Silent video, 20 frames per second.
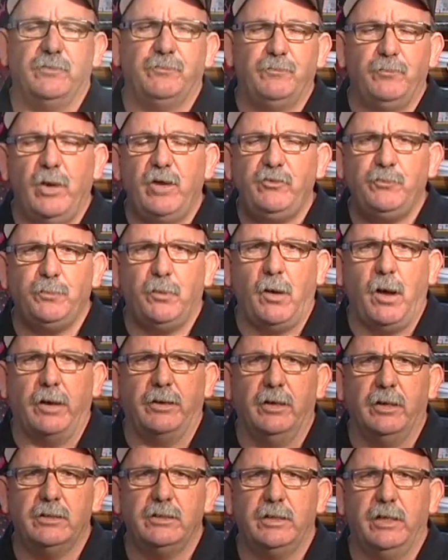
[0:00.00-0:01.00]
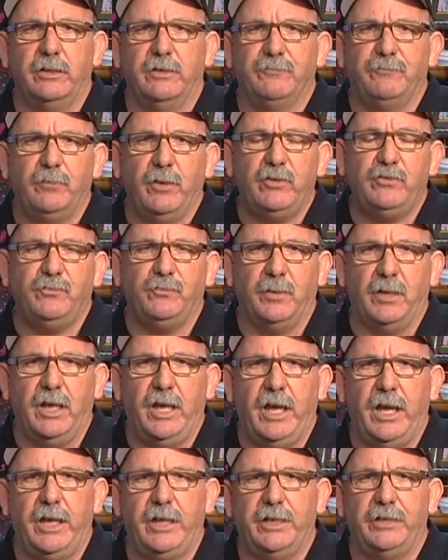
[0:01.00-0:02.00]
a fresh product and a fresh
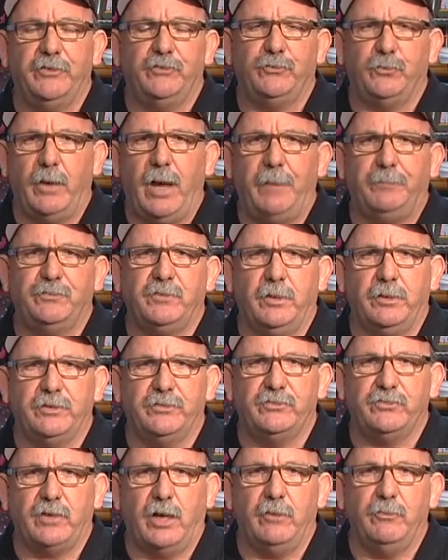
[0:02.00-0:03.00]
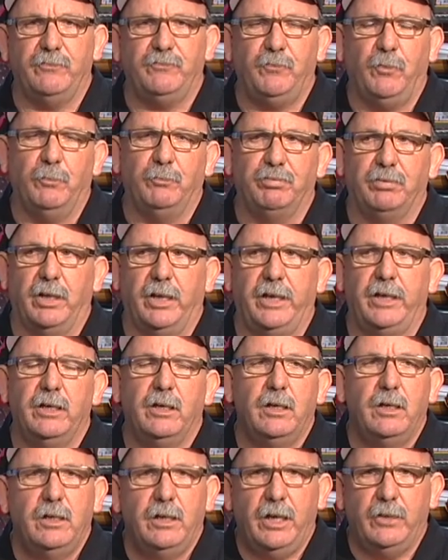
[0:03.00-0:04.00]
fillet and it's wrapped on a styrofoam plate
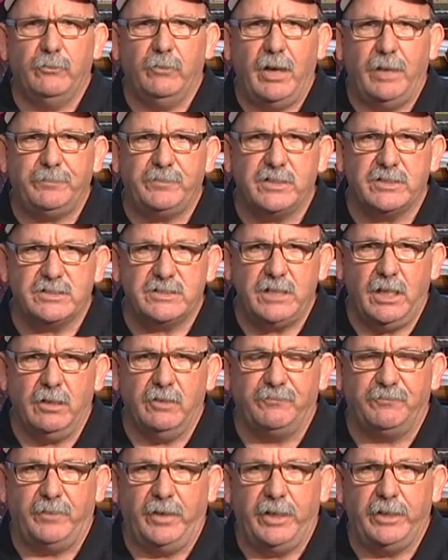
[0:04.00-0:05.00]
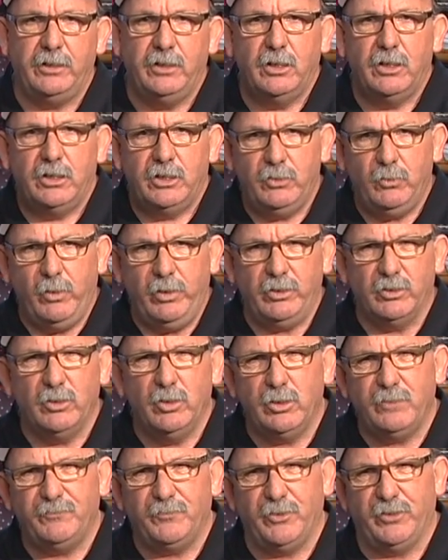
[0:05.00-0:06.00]
and wrapped in cellophane, you want to
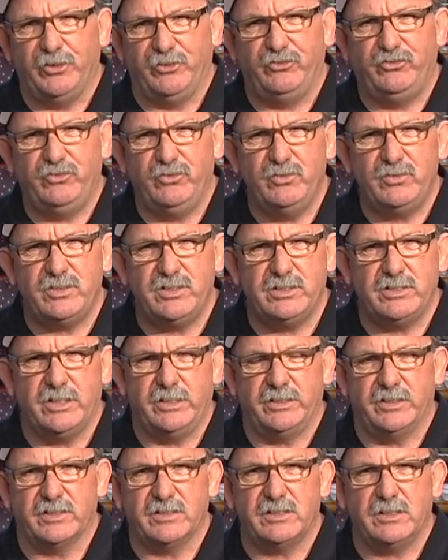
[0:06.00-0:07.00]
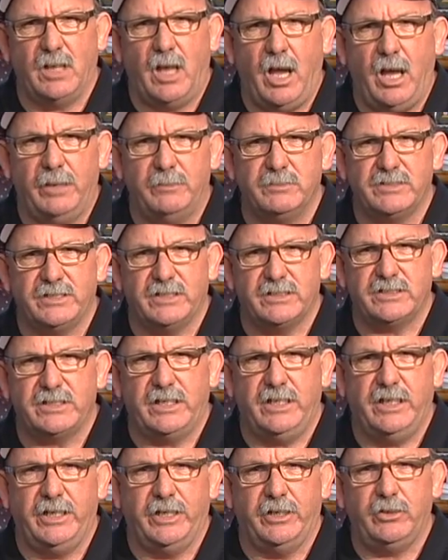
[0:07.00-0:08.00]
look for the juices and the slimes that's
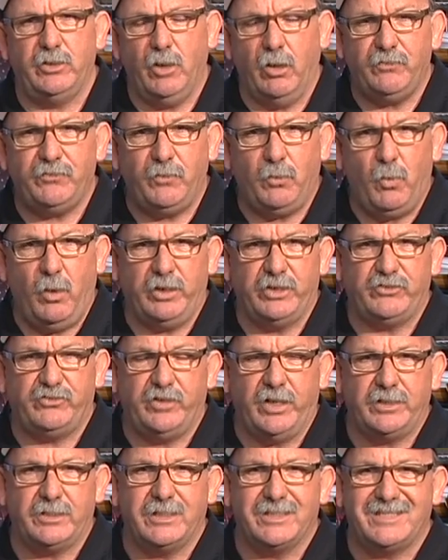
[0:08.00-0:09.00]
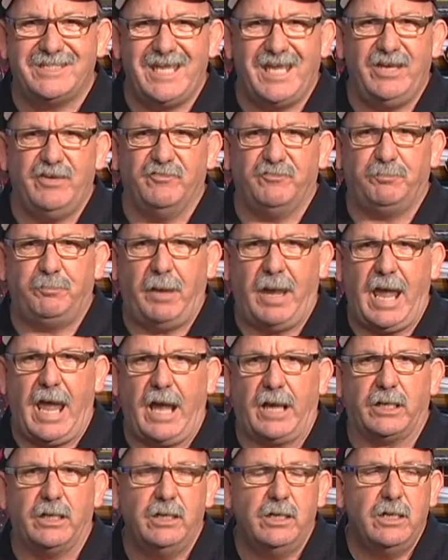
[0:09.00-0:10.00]
in it. You also want to check the date of
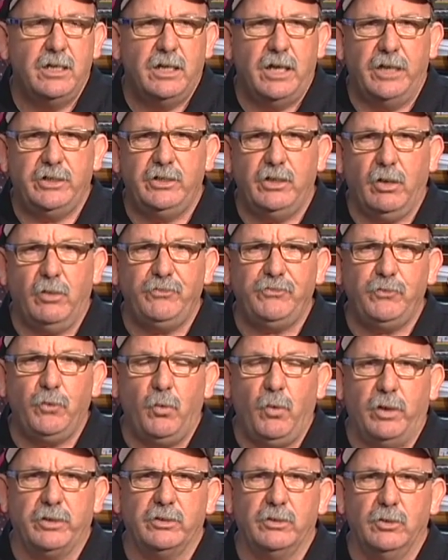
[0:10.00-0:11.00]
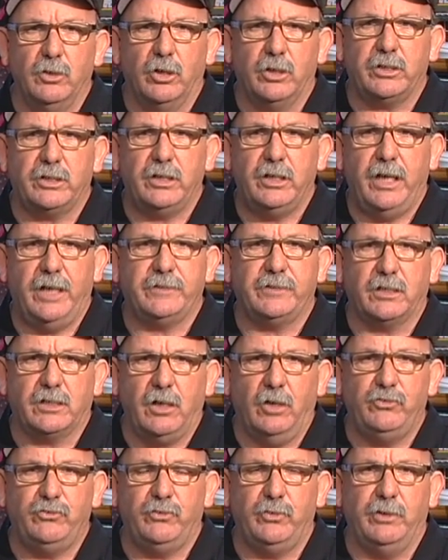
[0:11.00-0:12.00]
pack, and you also want to look at the
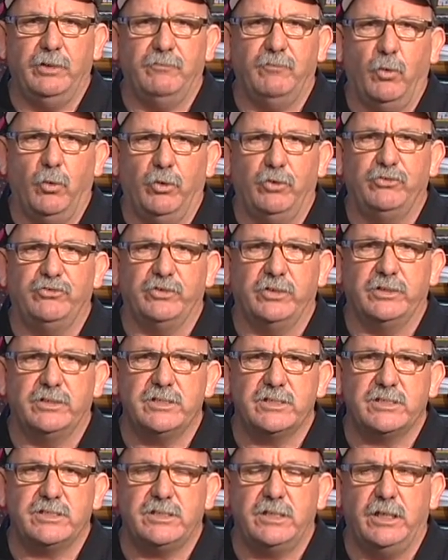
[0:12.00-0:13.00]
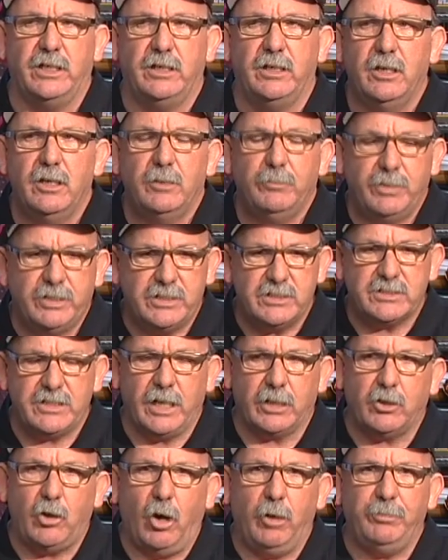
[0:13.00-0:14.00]
country of origin to see, because
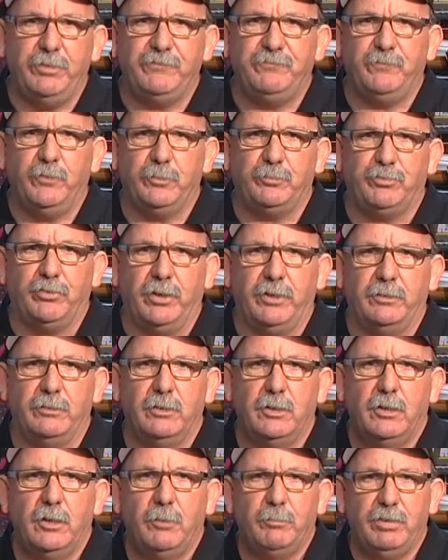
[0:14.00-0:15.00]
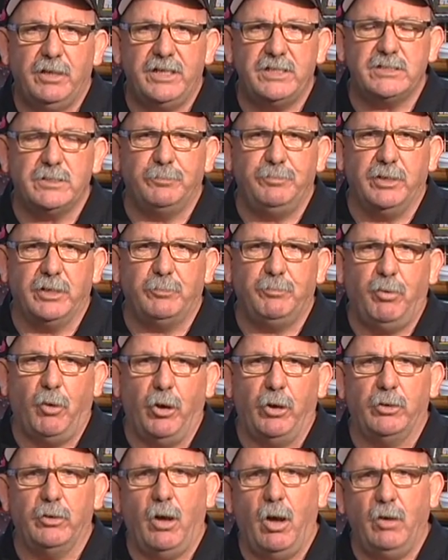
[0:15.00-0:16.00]
that carbon footprint plays a big
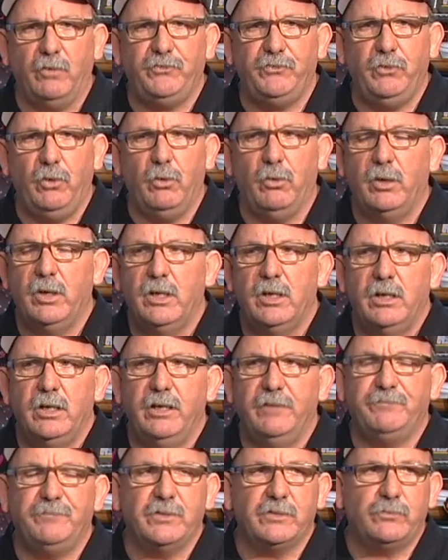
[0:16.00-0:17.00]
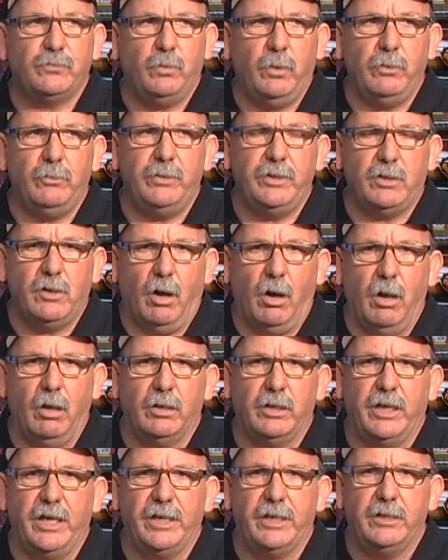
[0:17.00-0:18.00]
part. Also, if it's what we
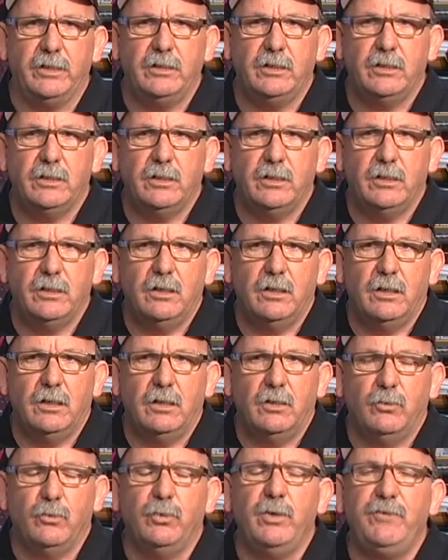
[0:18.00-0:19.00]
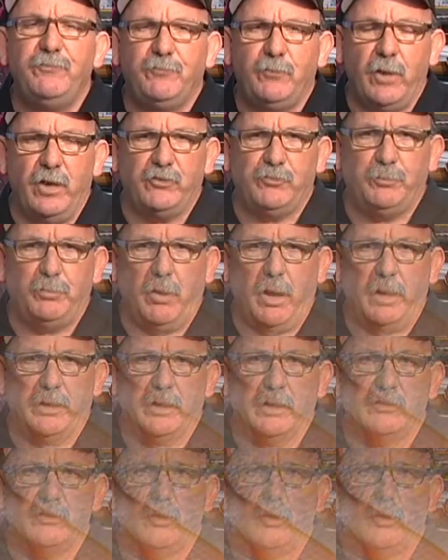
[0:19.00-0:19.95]
call a refresh product